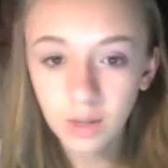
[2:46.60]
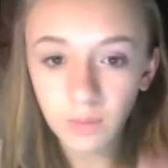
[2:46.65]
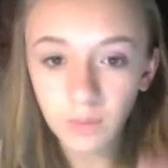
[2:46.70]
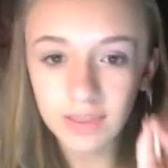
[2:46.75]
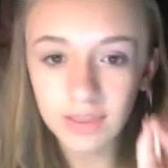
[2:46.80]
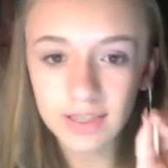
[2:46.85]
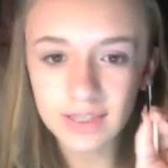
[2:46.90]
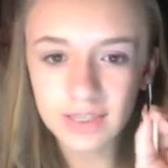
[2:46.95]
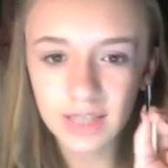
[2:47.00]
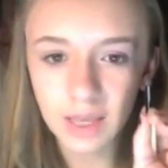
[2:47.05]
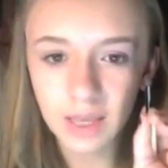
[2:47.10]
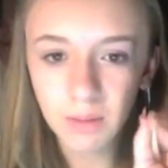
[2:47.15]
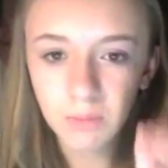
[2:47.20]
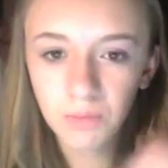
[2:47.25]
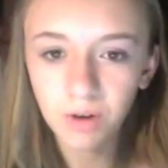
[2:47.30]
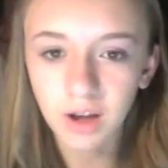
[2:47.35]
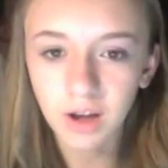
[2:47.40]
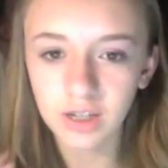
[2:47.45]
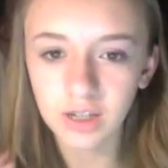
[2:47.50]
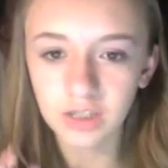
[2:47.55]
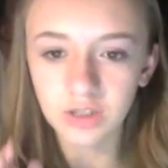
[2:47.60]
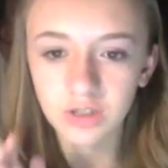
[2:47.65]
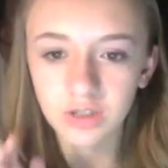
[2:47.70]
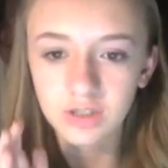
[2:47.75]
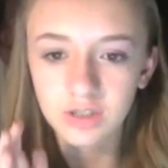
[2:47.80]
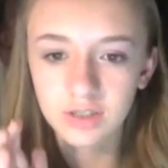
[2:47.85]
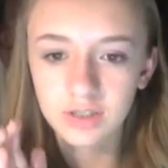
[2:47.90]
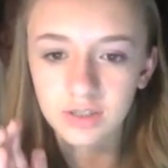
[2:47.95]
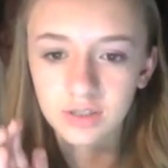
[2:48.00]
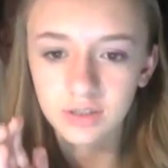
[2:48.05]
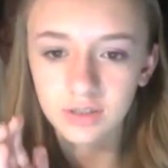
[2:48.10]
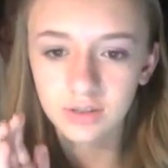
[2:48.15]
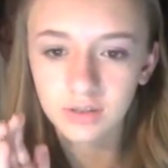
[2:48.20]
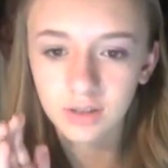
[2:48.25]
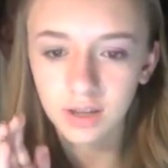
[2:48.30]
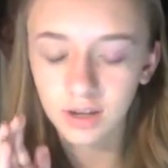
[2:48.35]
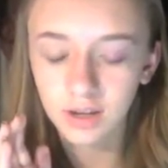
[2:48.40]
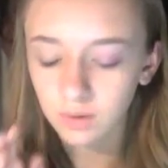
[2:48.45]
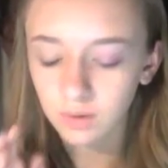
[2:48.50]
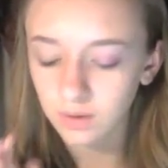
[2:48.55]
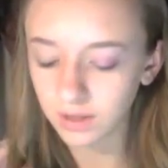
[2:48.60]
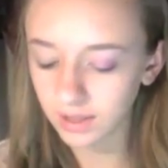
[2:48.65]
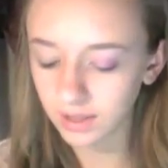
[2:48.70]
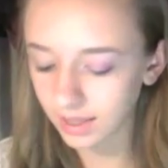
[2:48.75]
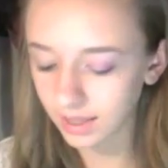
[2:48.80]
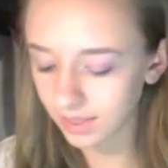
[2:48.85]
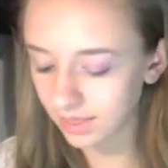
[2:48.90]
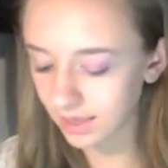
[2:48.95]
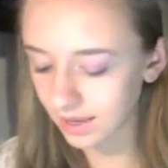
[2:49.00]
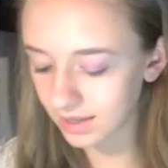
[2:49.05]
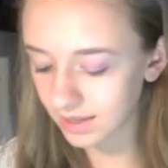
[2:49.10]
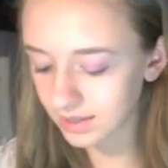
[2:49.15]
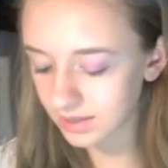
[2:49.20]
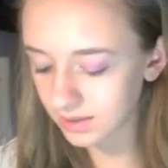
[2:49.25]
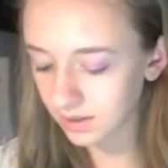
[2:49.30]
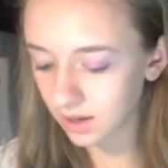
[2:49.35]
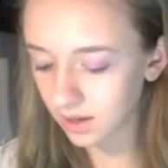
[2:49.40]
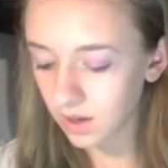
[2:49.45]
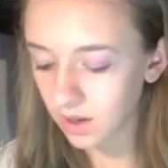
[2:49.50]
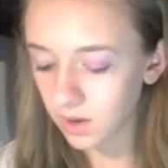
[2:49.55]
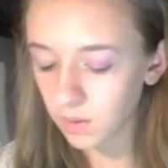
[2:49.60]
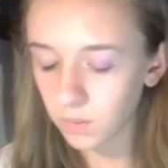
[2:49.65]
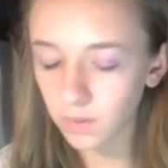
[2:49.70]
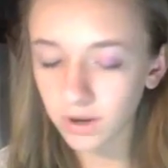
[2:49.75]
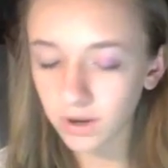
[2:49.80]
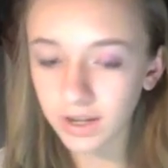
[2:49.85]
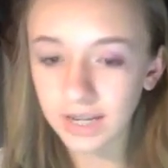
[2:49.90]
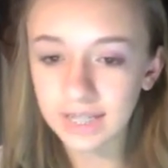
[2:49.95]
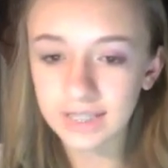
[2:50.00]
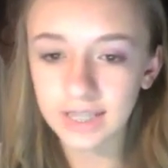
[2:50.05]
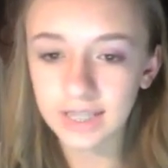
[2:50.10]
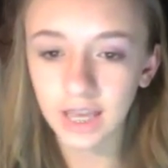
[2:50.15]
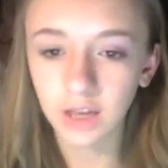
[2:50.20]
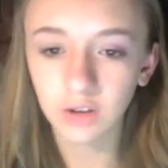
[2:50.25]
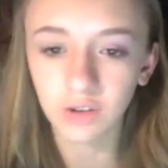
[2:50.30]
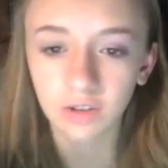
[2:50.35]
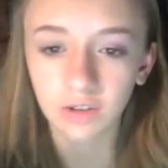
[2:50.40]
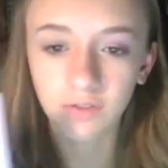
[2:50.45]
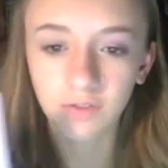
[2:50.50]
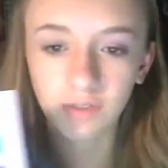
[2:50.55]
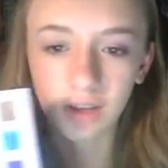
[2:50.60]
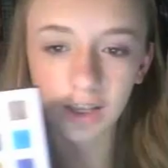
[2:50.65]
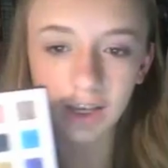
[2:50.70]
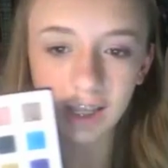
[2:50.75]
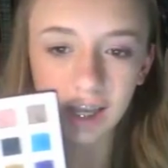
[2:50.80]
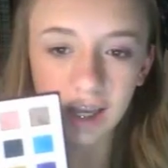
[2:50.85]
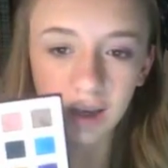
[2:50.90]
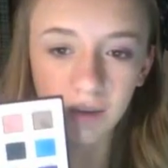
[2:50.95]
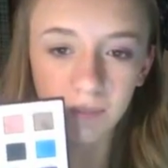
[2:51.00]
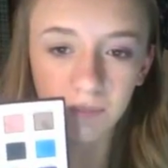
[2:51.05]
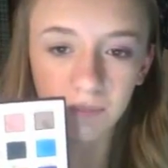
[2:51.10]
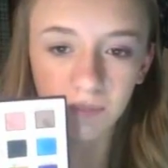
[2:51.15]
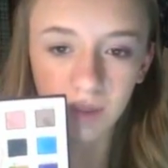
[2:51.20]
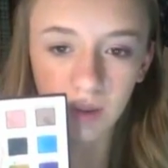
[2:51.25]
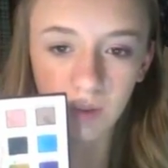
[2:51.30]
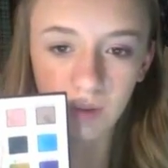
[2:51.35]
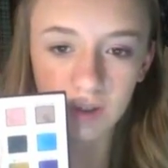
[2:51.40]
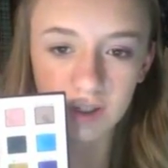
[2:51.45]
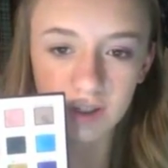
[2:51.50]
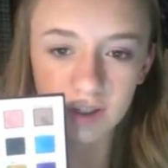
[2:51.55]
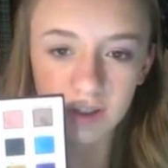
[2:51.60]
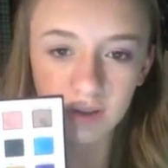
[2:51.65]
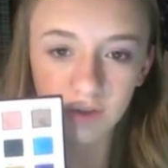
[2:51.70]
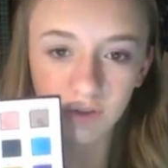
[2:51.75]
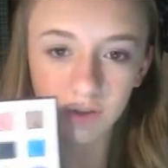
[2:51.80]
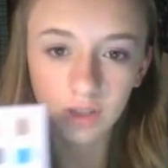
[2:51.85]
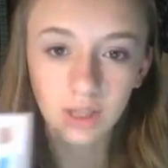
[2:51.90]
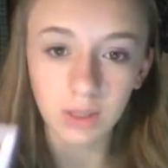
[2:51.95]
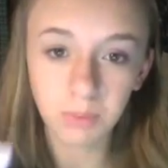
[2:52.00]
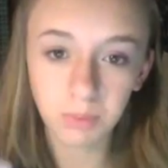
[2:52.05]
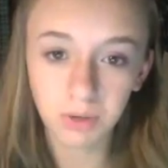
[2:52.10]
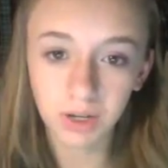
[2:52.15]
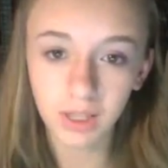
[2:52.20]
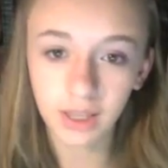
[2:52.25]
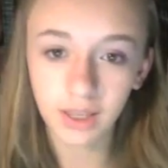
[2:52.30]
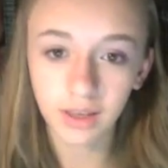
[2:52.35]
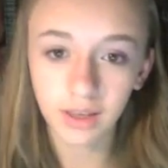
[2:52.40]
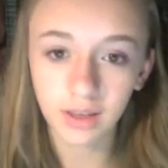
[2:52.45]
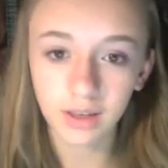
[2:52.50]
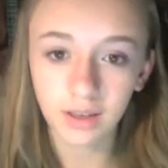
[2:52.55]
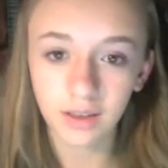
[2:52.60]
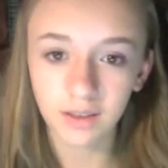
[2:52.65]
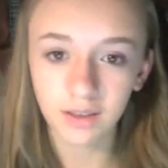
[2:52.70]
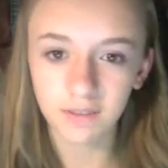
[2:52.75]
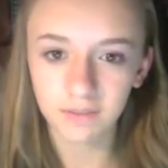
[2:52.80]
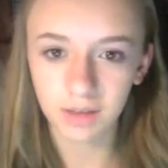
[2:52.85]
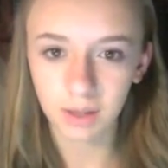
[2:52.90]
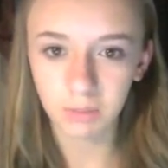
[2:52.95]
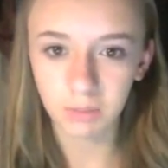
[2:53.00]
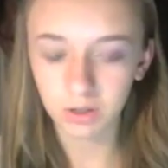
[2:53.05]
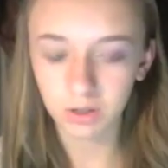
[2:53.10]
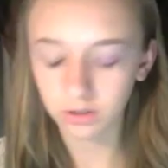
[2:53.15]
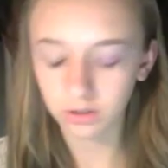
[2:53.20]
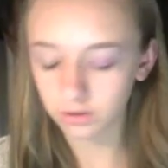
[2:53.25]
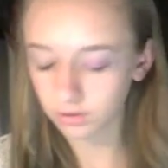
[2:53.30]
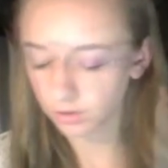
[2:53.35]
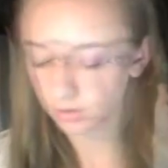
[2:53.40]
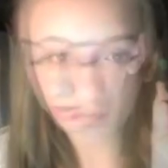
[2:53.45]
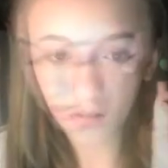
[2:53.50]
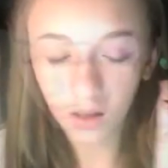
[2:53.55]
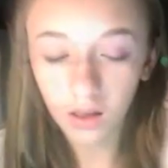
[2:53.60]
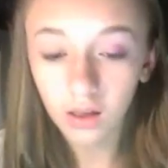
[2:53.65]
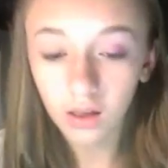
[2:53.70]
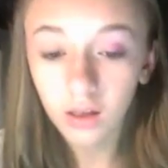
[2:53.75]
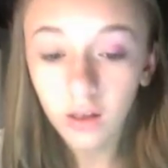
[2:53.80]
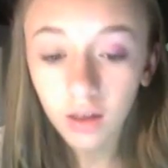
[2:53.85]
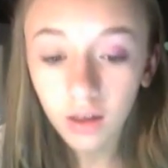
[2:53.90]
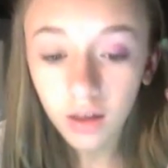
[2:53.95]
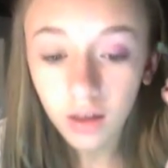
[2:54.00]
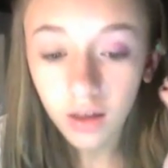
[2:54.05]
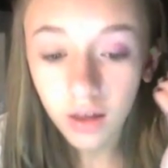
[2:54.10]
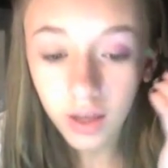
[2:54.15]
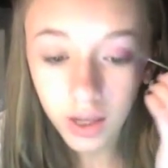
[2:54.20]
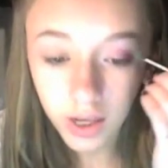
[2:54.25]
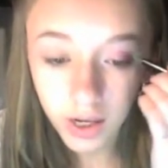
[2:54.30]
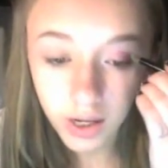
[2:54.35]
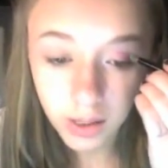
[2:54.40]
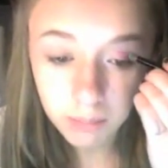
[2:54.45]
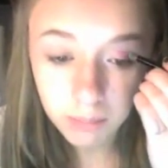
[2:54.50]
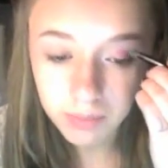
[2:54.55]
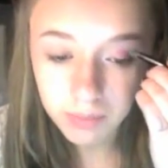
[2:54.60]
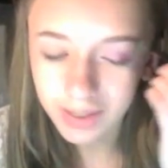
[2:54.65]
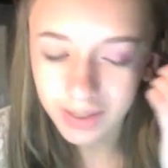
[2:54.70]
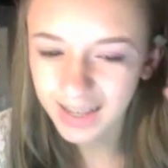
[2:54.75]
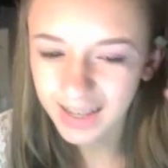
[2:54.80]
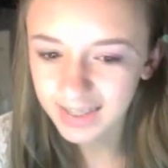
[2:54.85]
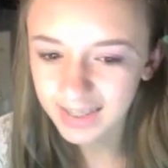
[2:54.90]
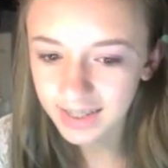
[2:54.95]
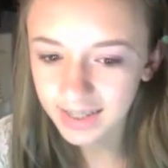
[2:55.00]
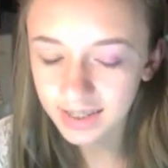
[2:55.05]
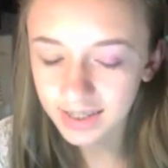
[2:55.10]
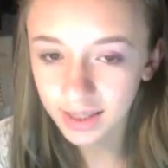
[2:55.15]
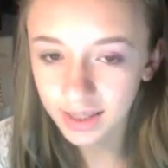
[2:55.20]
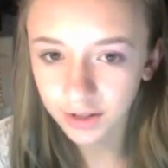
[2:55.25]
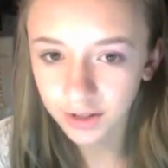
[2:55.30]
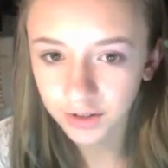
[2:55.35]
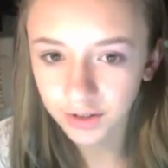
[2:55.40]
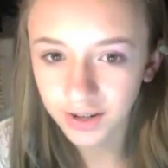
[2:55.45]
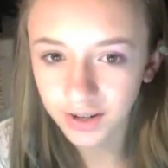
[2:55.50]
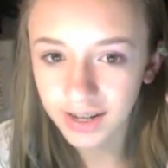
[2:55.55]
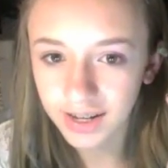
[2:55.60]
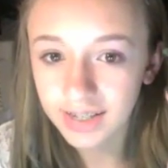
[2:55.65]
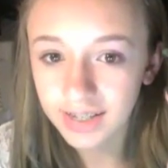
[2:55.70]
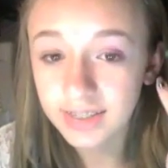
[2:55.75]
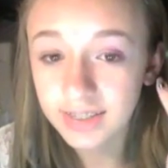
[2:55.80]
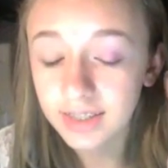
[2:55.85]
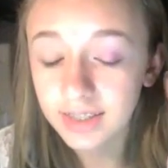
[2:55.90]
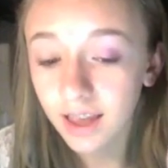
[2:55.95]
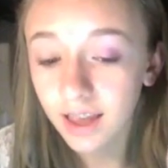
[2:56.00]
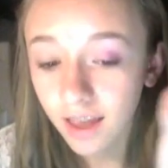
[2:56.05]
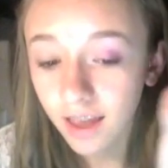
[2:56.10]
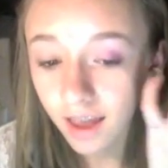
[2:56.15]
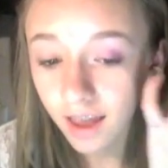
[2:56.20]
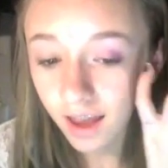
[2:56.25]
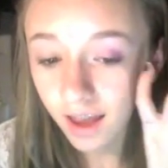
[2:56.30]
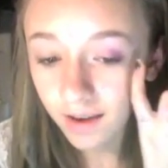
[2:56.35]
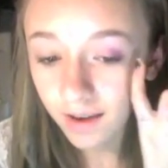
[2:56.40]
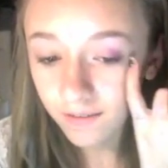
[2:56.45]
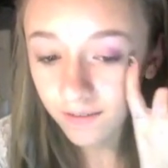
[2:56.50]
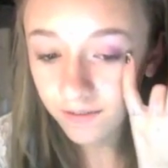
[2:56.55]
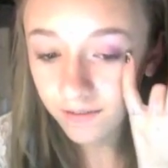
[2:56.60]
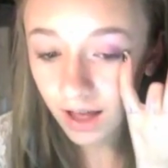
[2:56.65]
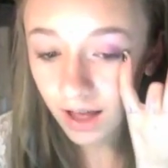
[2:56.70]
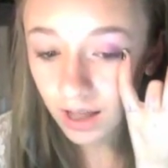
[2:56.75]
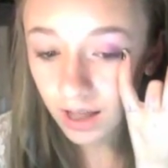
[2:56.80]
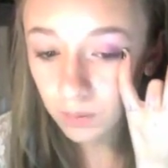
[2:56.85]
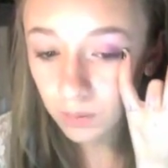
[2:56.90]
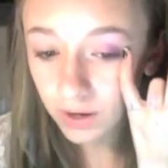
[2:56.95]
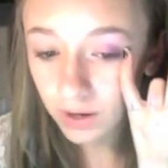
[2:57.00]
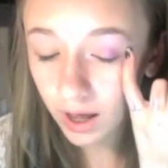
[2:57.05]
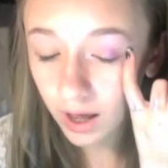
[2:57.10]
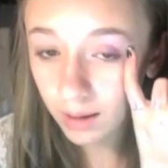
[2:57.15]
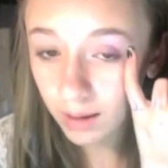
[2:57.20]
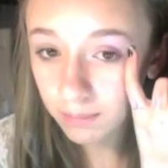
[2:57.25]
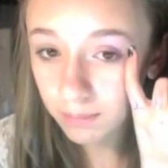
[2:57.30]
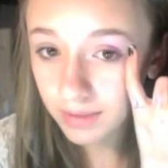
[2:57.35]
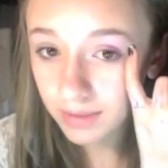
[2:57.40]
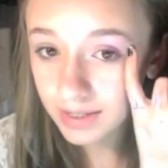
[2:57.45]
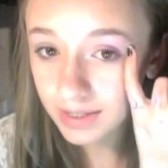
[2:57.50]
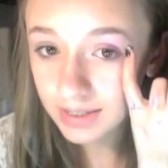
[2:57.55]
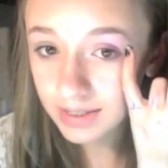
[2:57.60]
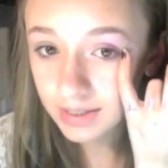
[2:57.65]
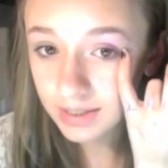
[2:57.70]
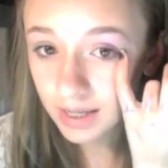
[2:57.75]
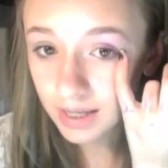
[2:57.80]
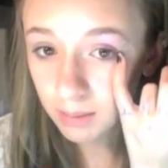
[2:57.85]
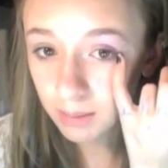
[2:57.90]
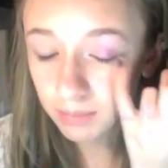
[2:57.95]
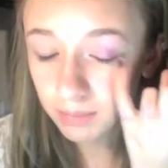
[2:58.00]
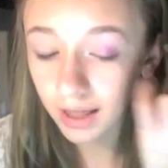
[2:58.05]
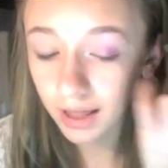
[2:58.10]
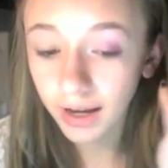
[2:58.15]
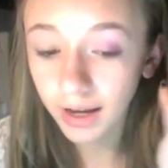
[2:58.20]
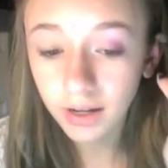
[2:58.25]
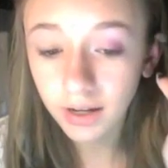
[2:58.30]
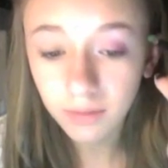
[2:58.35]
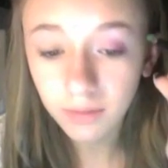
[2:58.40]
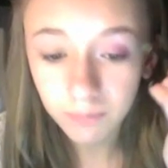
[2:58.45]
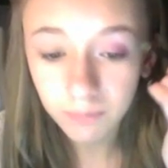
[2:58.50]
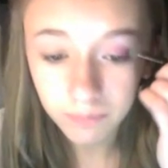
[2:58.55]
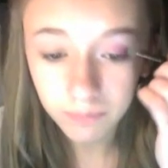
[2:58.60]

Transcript: with the same brush, just kind of going like this, we're going to take Graffiti, which is the really pretty vibrant green, and place this in the crease and follow it up this tape line,